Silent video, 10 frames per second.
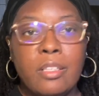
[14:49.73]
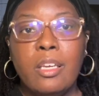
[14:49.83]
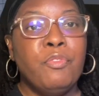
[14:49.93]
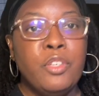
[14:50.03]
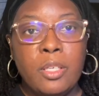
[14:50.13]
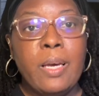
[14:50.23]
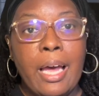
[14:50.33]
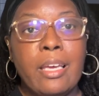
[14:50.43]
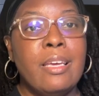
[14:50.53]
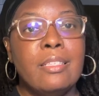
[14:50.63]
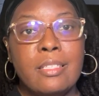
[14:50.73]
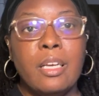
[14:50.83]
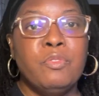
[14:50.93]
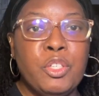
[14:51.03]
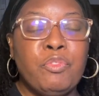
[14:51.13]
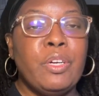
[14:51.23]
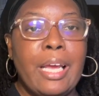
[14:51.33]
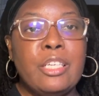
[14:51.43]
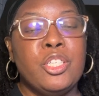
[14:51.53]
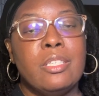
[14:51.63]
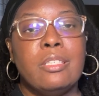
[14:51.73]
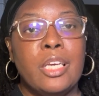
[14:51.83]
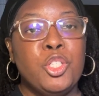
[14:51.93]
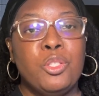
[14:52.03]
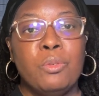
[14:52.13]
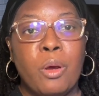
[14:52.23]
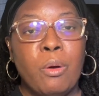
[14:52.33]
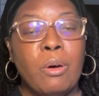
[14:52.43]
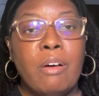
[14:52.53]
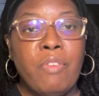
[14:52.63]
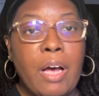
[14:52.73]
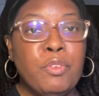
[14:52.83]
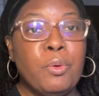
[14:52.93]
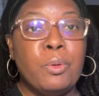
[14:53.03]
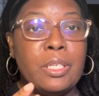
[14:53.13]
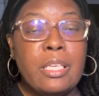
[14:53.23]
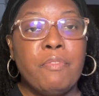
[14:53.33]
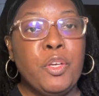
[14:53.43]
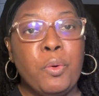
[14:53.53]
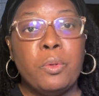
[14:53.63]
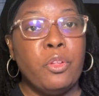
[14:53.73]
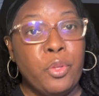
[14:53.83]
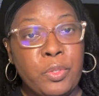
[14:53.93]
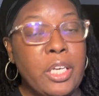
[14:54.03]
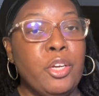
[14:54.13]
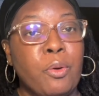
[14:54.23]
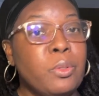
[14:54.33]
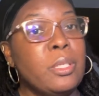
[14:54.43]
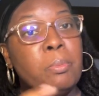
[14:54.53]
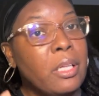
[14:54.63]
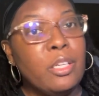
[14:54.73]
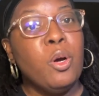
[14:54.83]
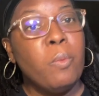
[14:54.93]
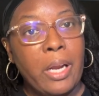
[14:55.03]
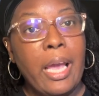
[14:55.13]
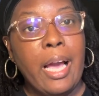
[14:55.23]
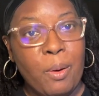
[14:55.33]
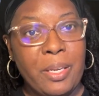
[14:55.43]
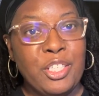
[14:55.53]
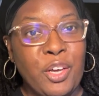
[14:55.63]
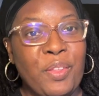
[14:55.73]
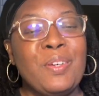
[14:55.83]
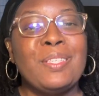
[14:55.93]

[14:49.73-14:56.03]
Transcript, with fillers: if you got kids of different ages and stages, you know, a five year old, a seven year old, and a 13 year old typically don't want to hang out with each other.